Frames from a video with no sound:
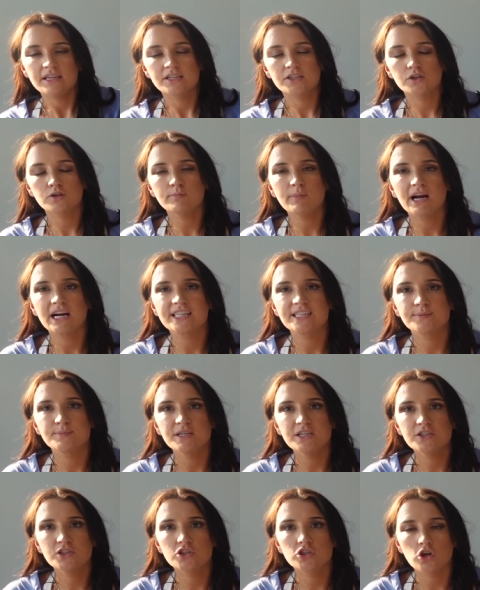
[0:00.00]
This reminds
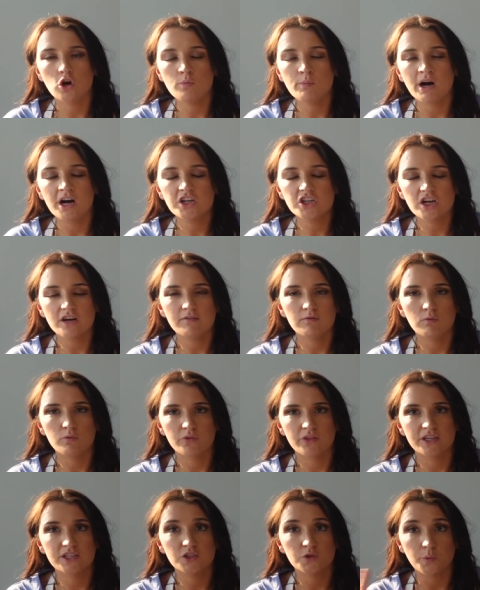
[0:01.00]
me so much
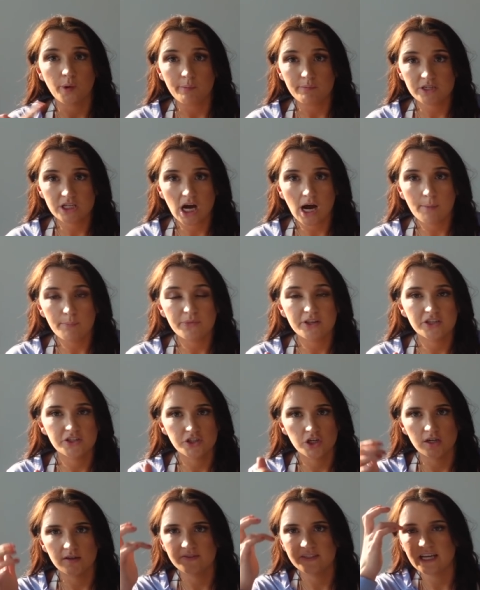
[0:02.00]
of the swim top, the
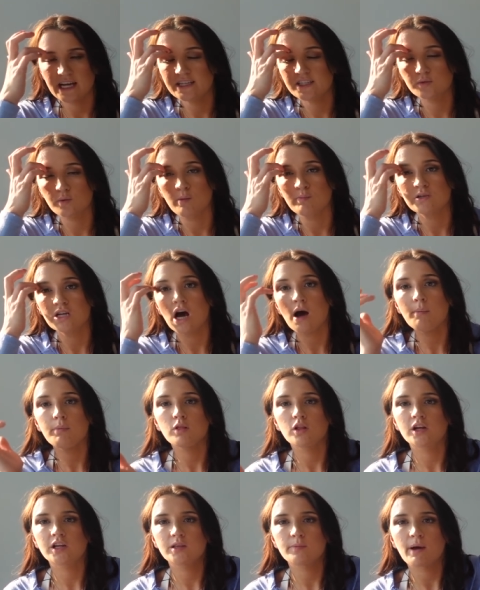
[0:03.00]
Surfside swim top.
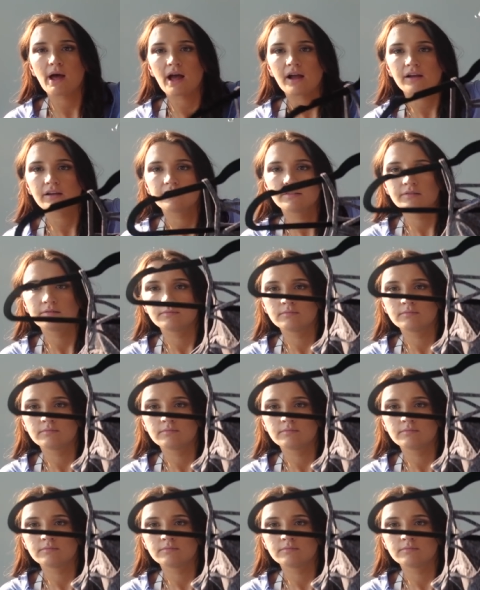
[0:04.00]
Look at the back.